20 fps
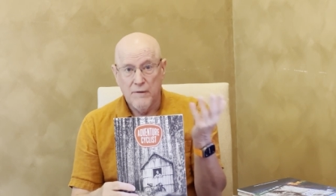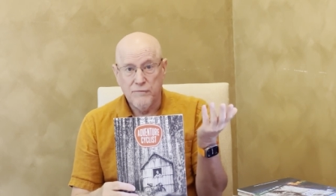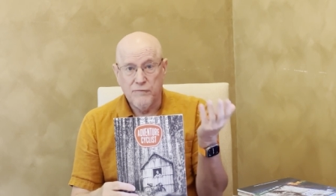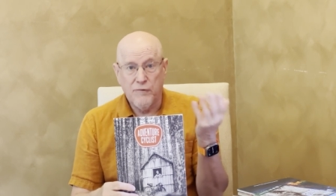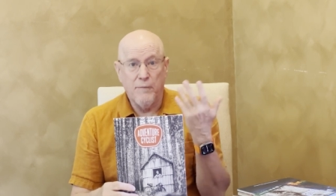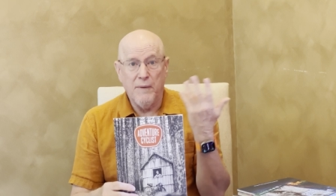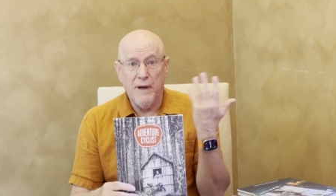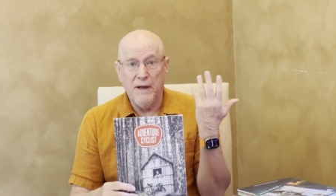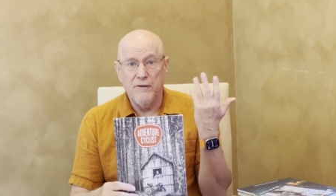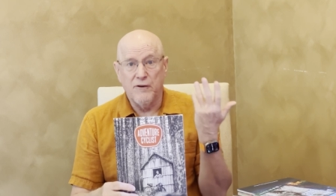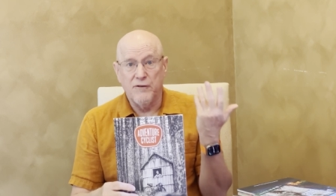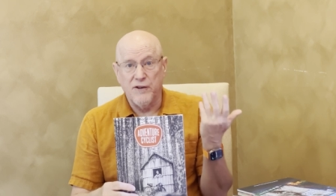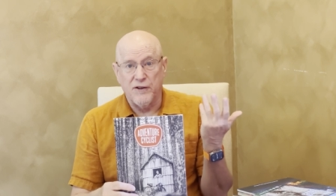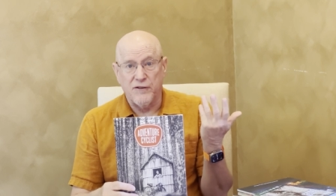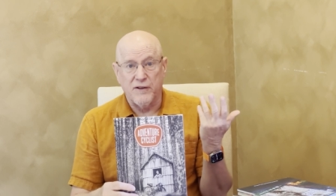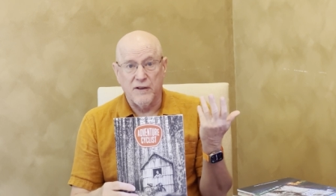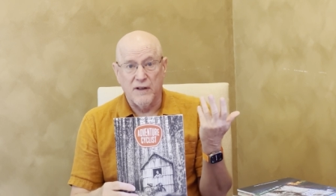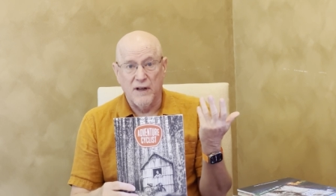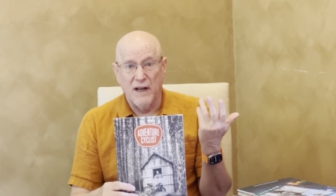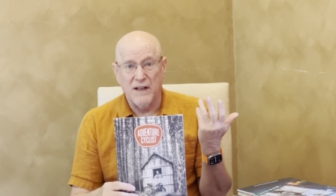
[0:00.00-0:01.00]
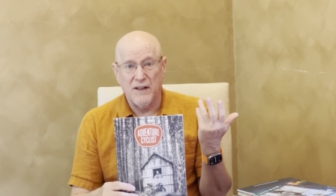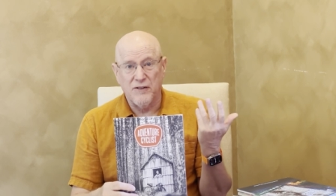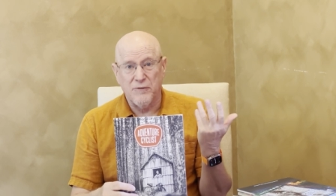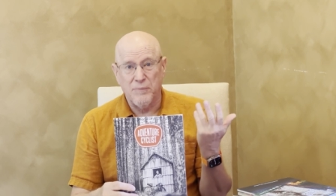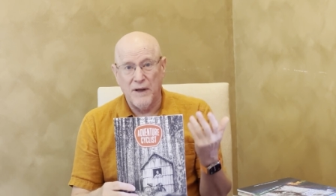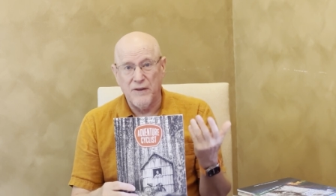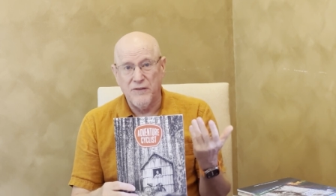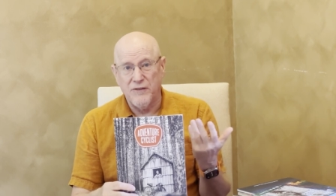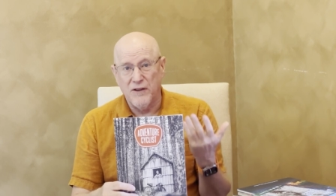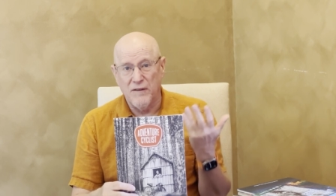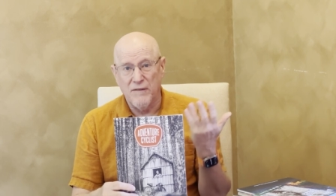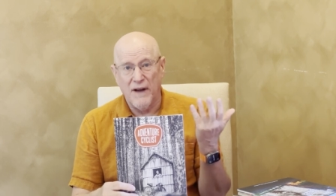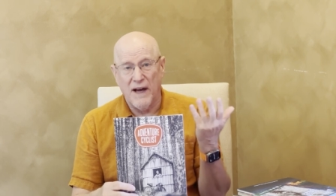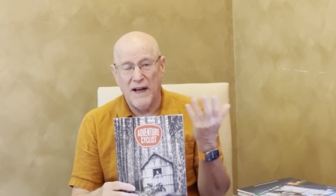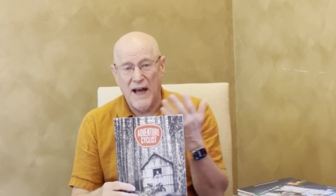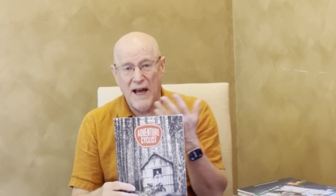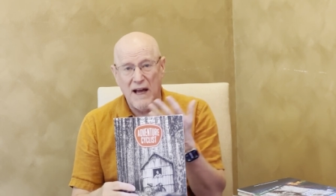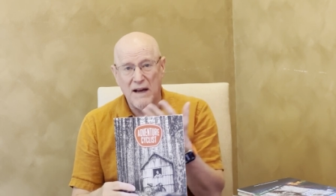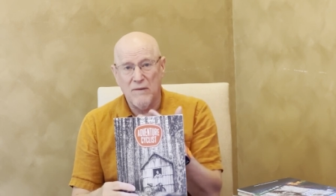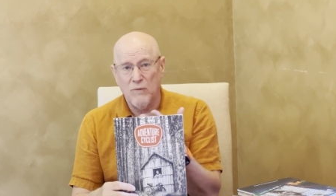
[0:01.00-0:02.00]
for me, they're just a little expensive, and
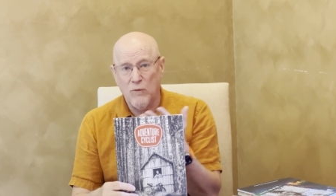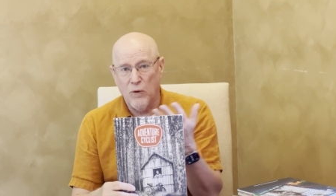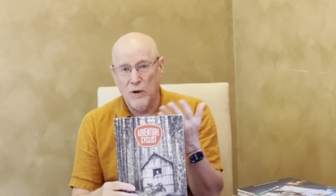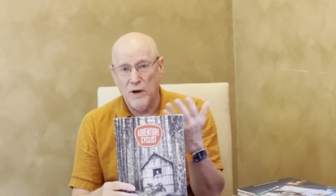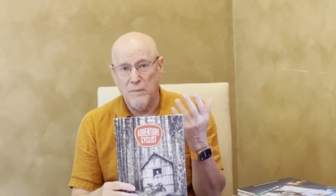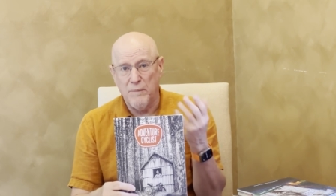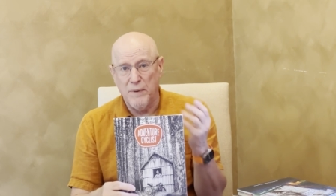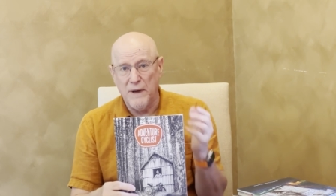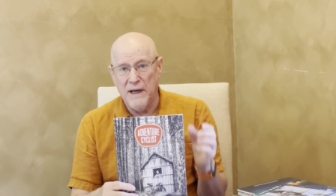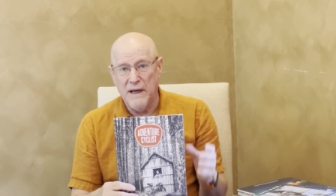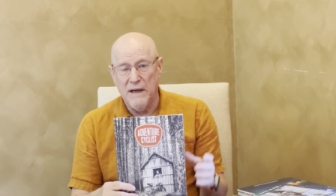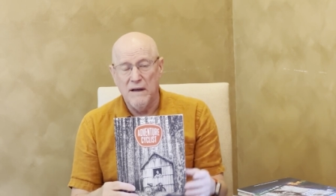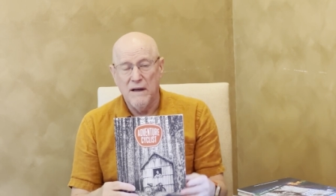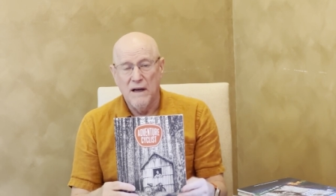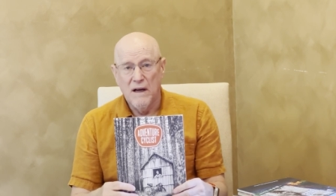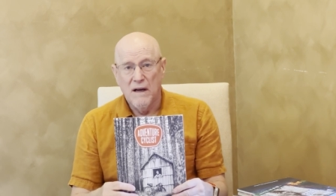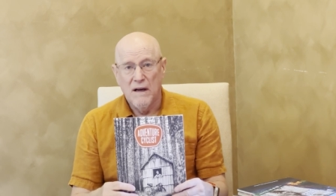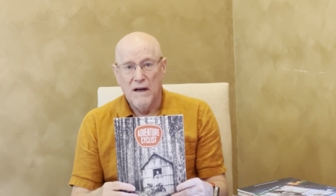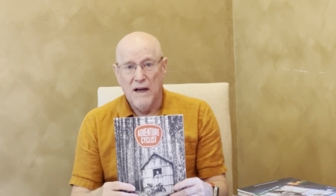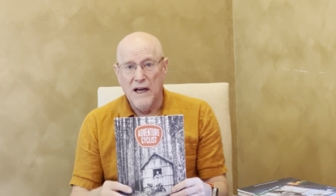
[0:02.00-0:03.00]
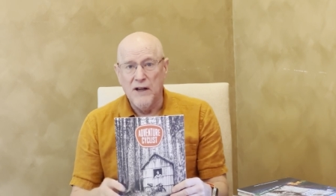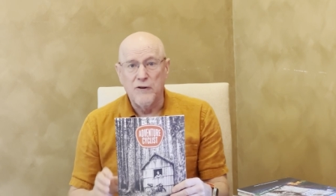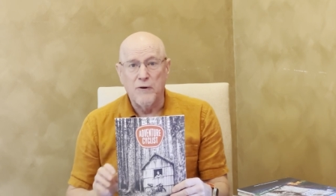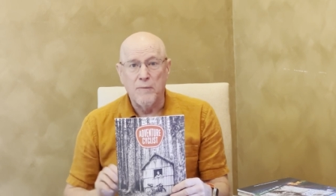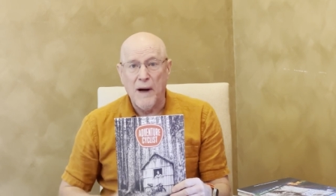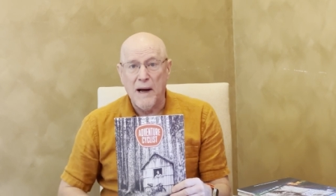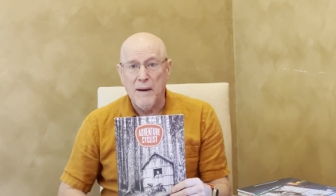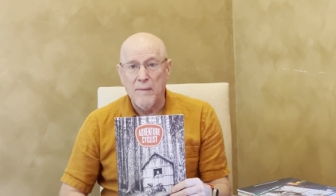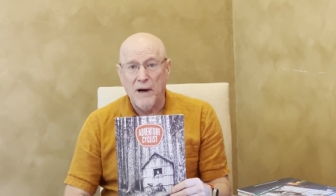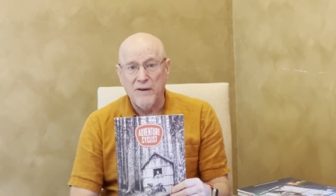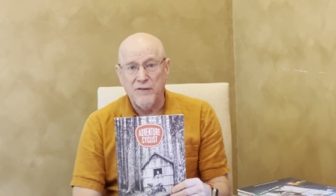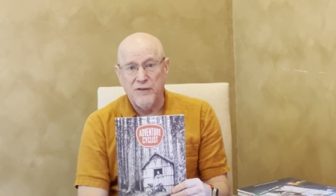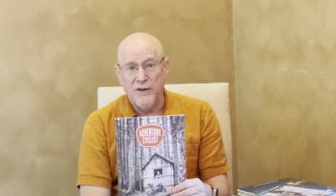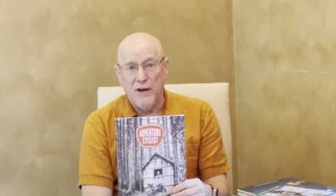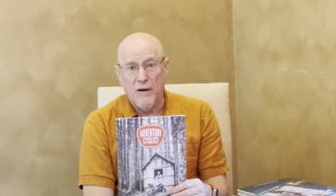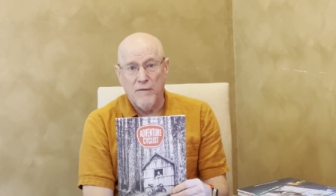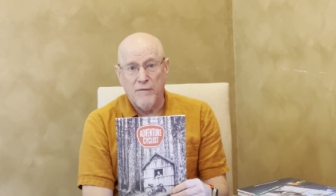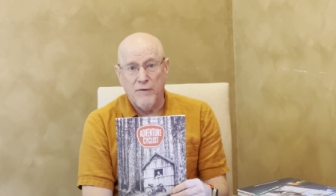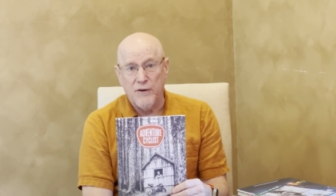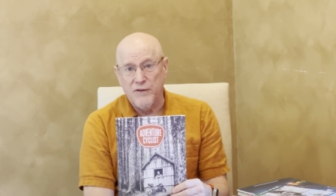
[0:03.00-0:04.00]
I want to be either by
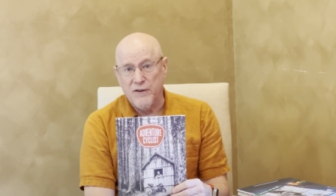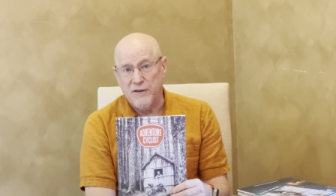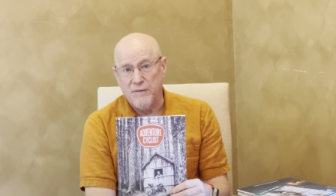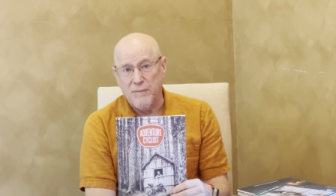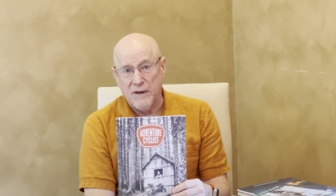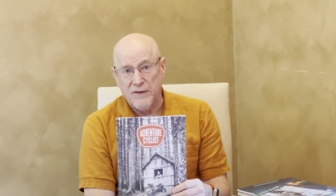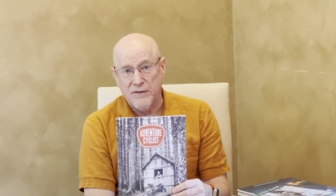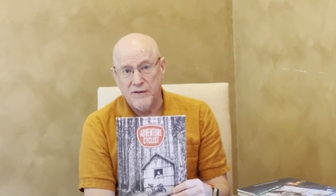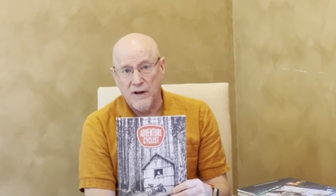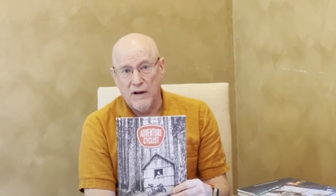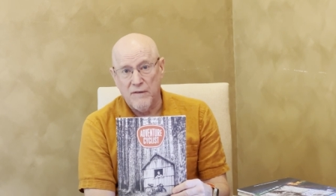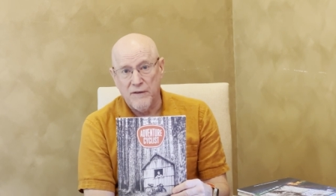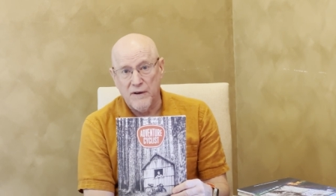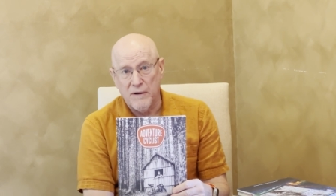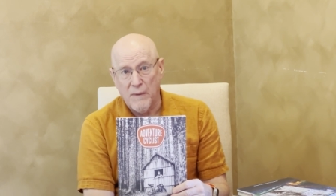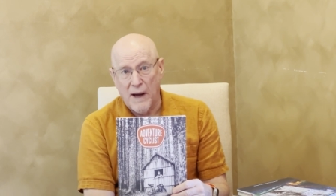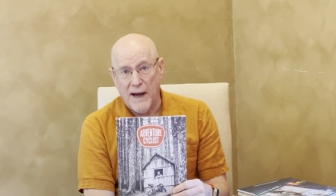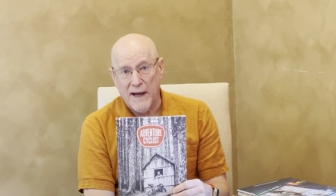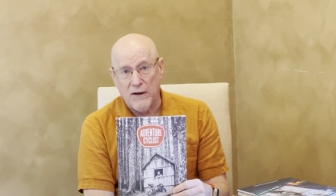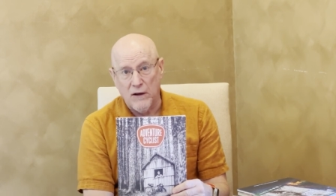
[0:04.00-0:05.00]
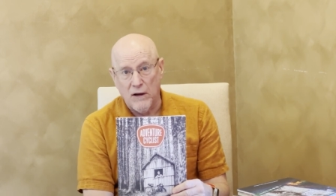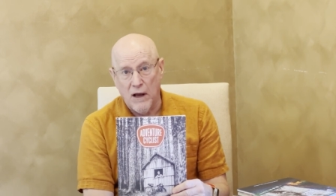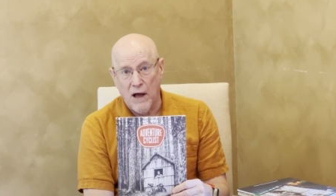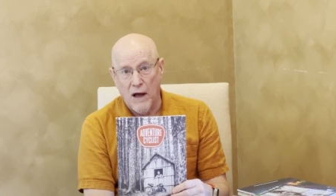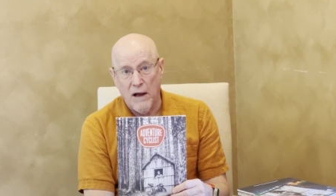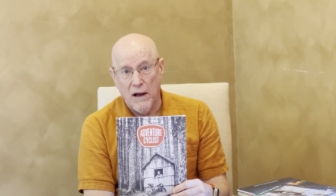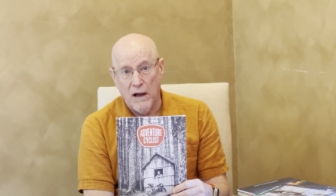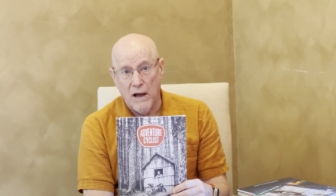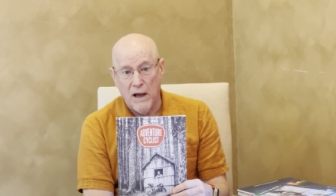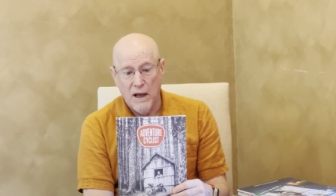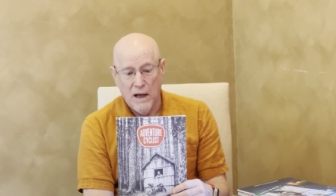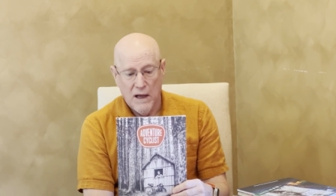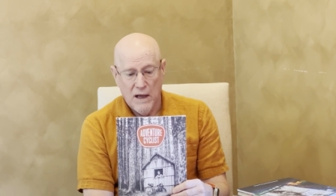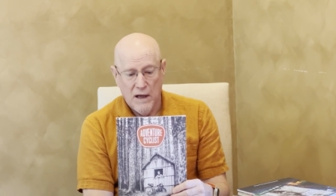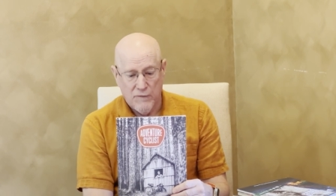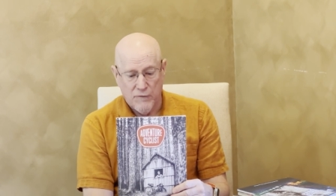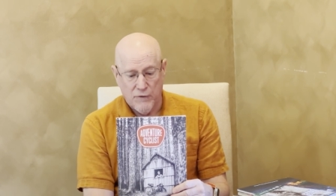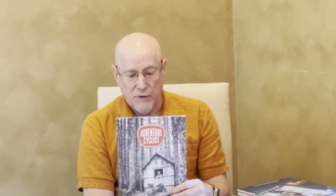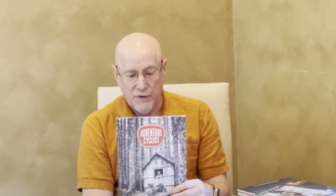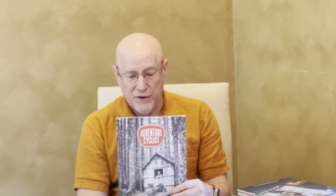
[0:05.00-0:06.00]
myself or just myself and Michael Hull
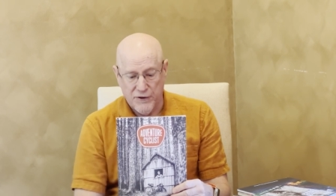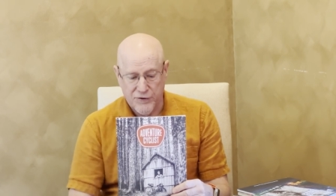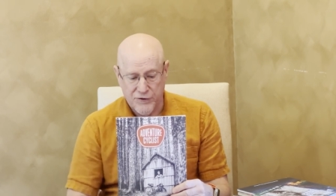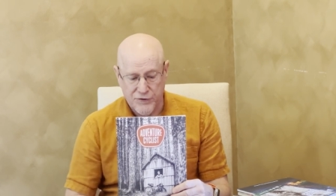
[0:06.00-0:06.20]
for this